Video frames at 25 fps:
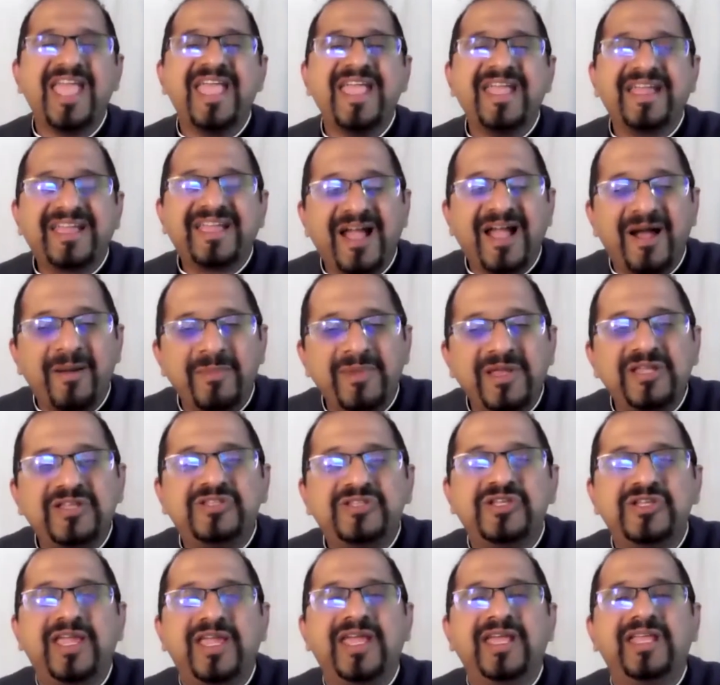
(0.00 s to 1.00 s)
coming
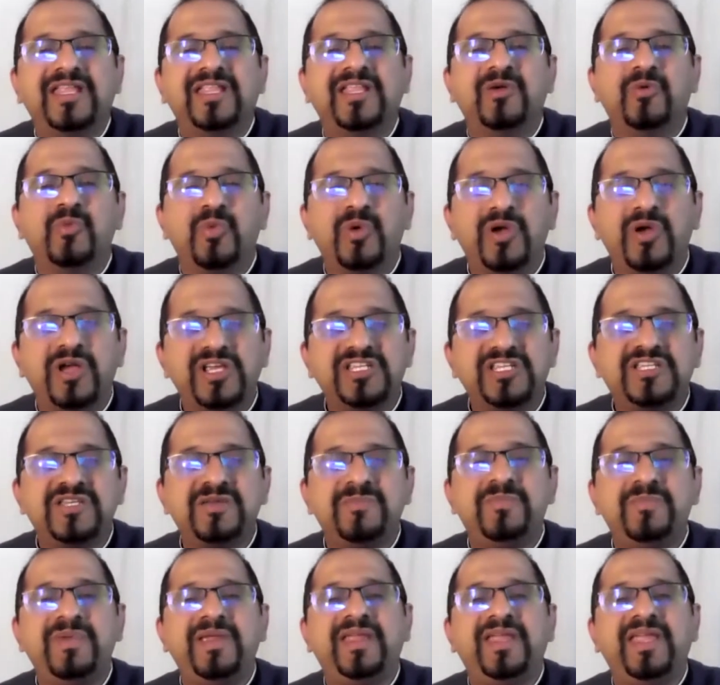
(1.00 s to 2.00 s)
together,
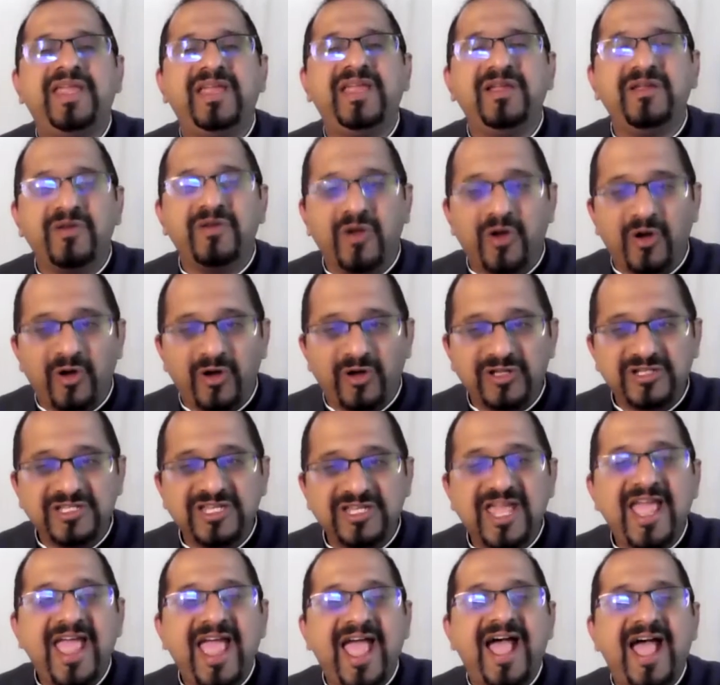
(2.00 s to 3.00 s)
worshiping God
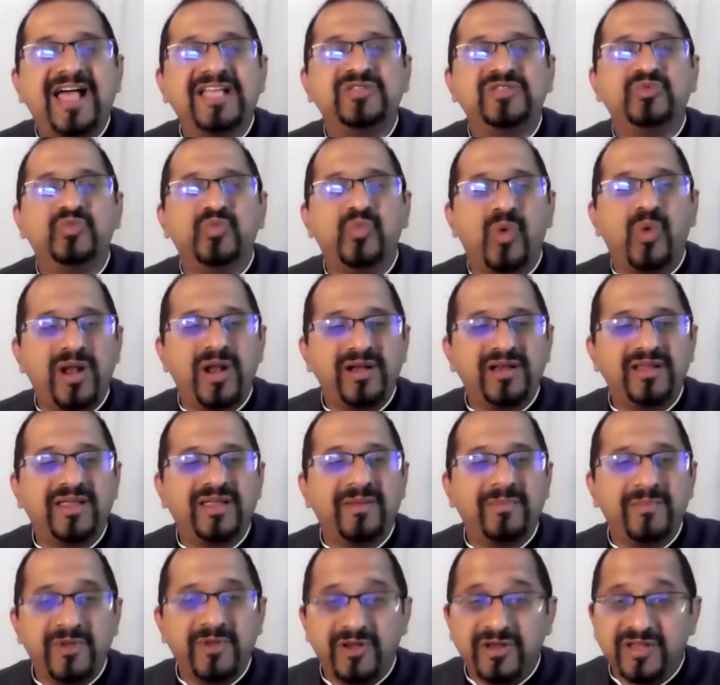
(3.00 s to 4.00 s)
as one
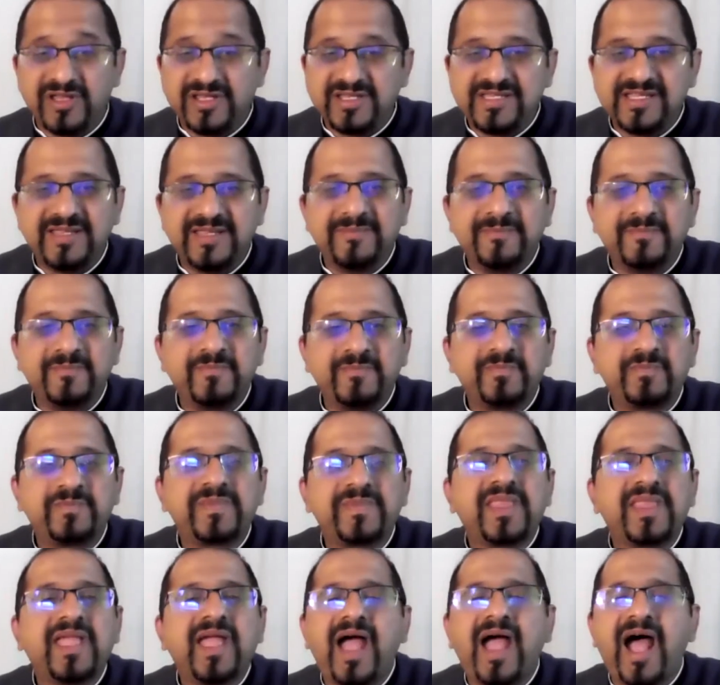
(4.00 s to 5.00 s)
community.
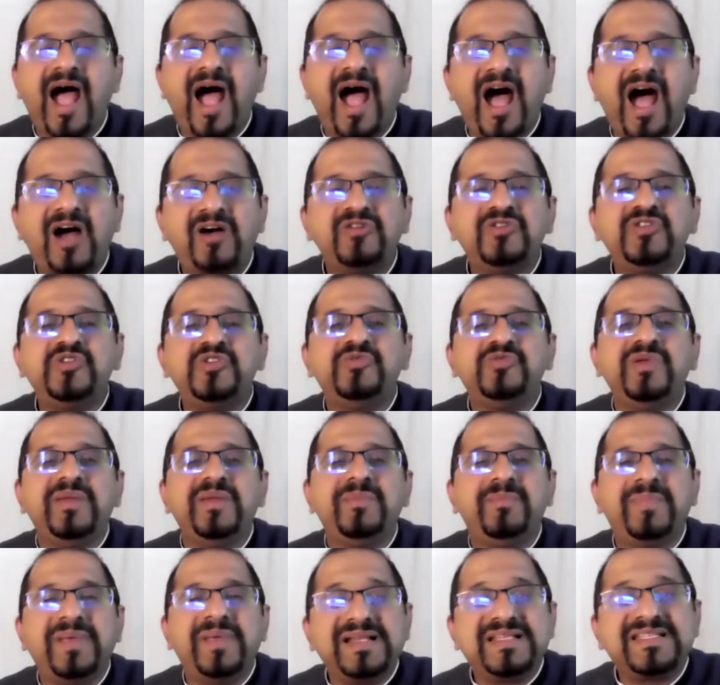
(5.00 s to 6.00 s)
How do we
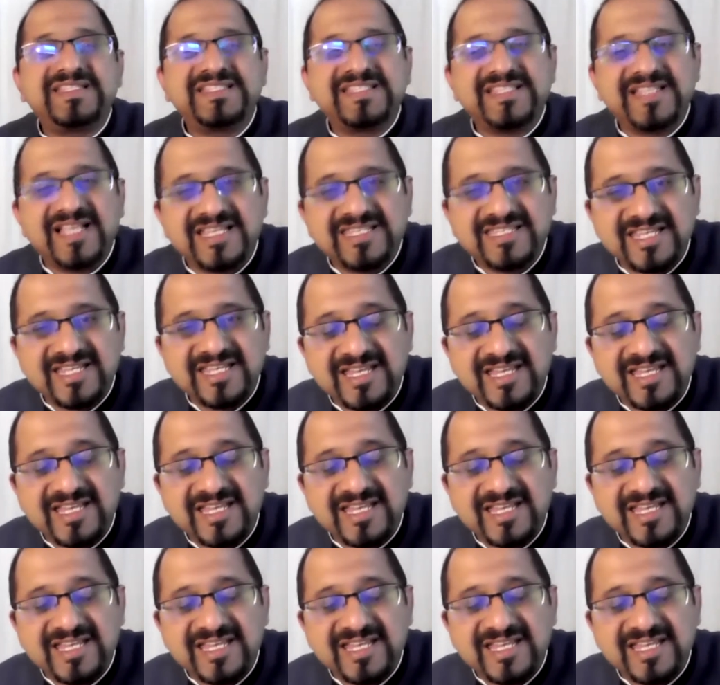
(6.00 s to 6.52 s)
build such an